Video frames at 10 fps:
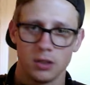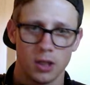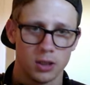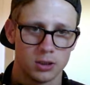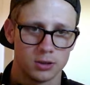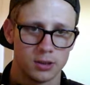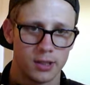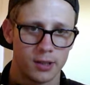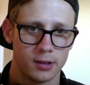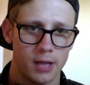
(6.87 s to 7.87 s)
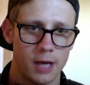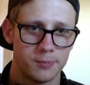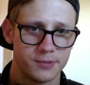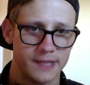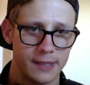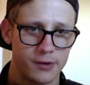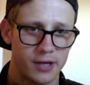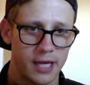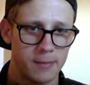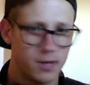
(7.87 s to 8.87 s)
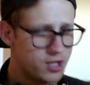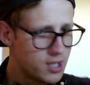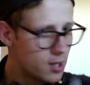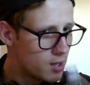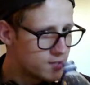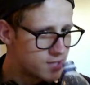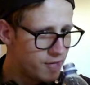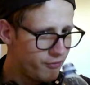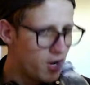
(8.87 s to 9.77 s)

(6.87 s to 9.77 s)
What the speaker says: a little update on the game engine stuff.